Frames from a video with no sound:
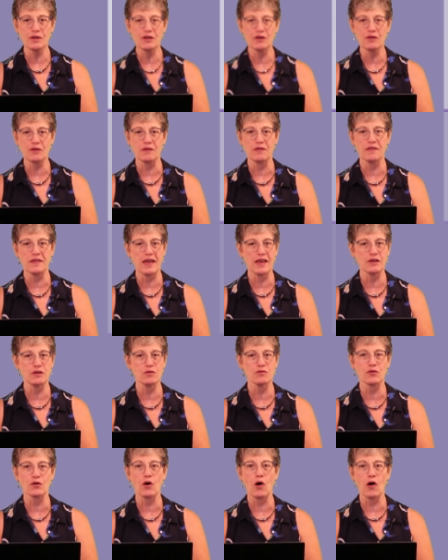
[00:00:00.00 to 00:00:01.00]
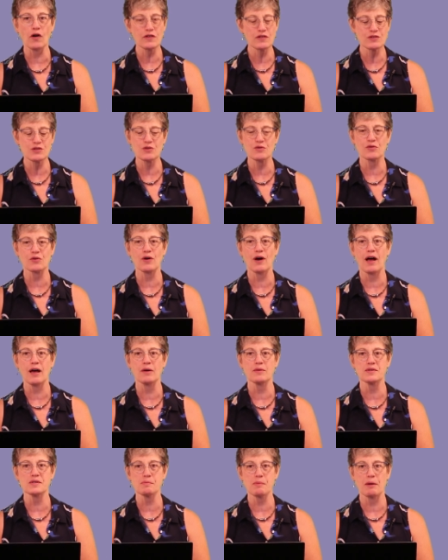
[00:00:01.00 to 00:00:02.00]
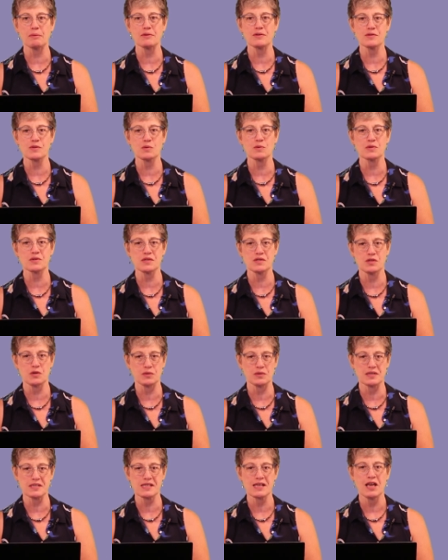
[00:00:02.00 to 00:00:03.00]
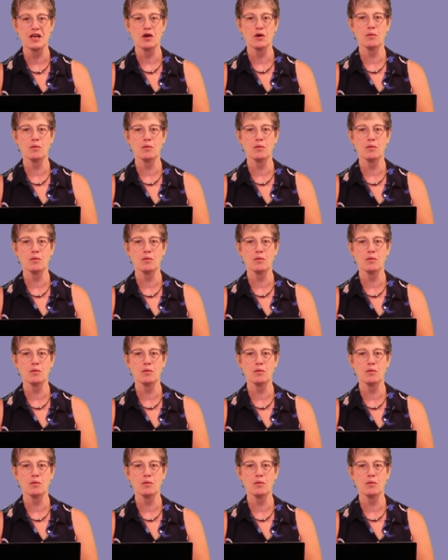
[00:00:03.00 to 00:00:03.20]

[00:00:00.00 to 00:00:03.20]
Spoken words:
year and thank you for all you do for Iowa's public school students.